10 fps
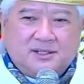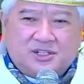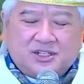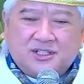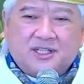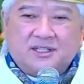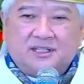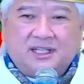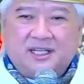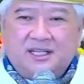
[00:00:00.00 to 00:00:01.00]

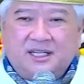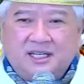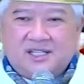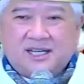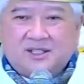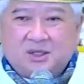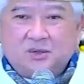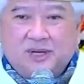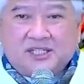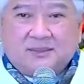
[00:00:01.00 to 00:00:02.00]
certainty is not
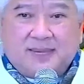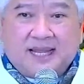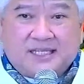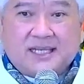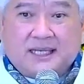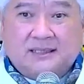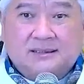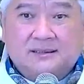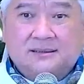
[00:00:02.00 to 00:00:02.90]
always a blessing,